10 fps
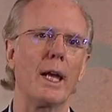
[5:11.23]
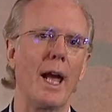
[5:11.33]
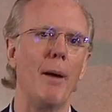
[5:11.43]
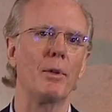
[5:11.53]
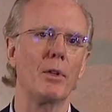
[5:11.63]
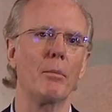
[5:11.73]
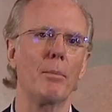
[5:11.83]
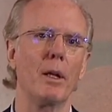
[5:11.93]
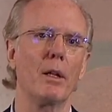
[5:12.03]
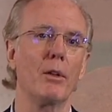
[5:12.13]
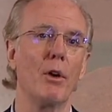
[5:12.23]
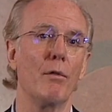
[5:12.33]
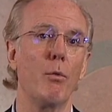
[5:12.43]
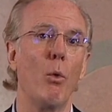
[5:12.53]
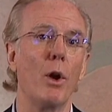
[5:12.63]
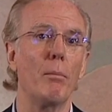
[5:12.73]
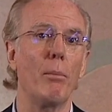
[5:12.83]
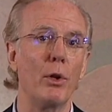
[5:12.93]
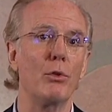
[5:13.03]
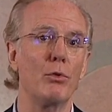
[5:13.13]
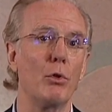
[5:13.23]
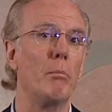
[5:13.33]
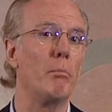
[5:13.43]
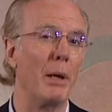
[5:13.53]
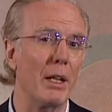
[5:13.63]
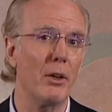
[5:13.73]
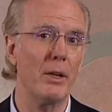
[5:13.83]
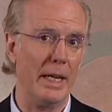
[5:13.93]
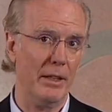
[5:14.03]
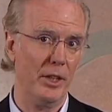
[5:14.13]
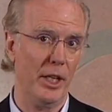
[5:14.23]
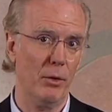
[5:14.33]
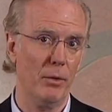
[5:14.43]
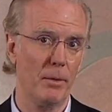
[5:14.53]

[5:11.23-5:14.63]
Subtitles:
capital build of 1.2 billion in the year.